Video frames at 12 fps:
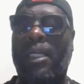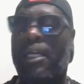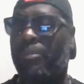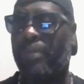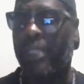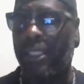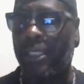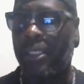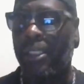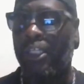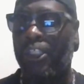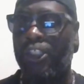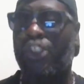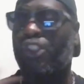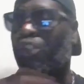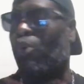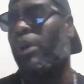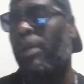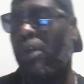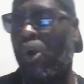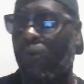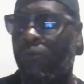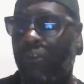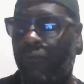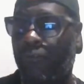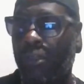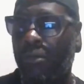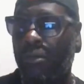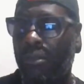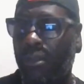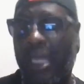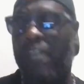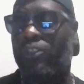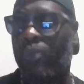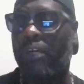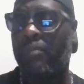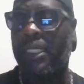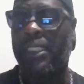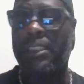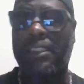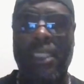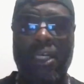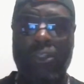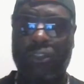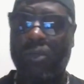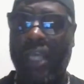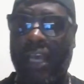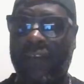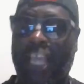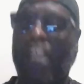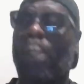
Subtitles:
company short overview, about 12 minutes, and I also have a